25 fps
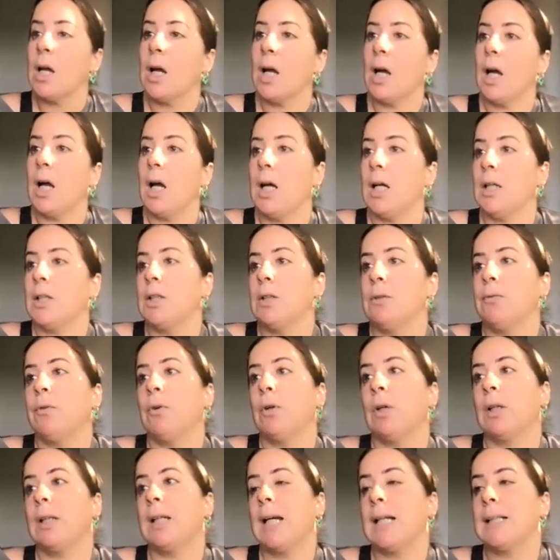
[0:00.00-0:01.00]
To
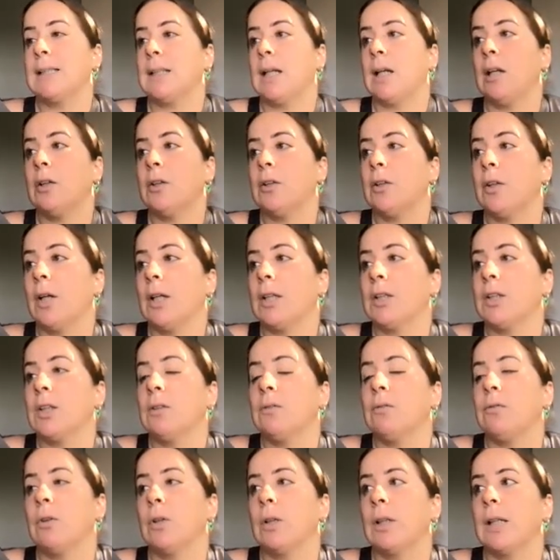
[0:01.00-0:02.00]
forecast color
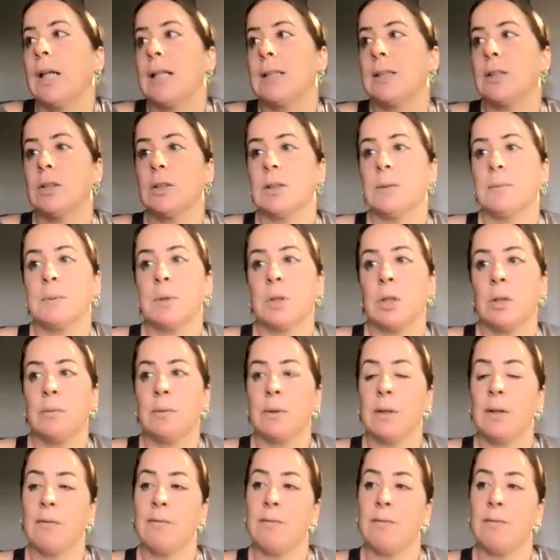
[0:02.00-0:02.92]
direction, forecasters observe the